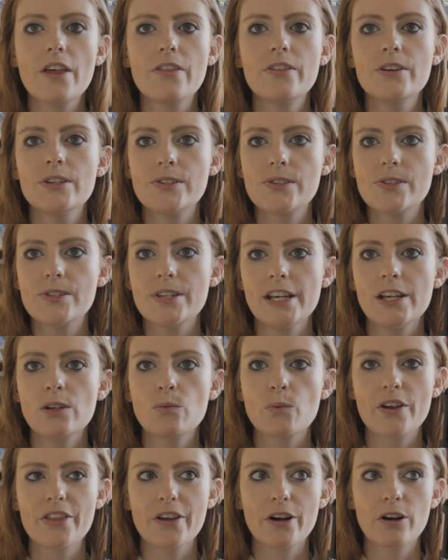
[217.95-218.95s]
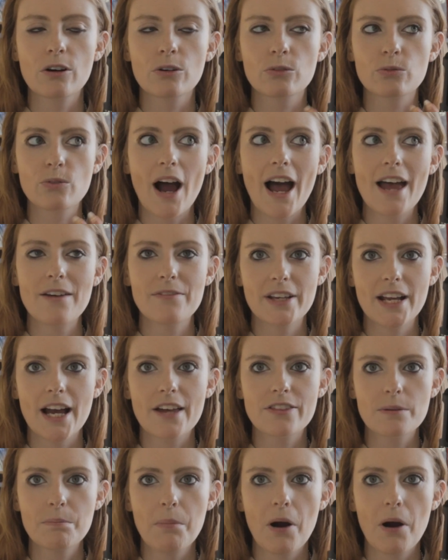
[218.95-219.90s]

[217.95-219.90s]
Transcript: this scene where they're arriving at the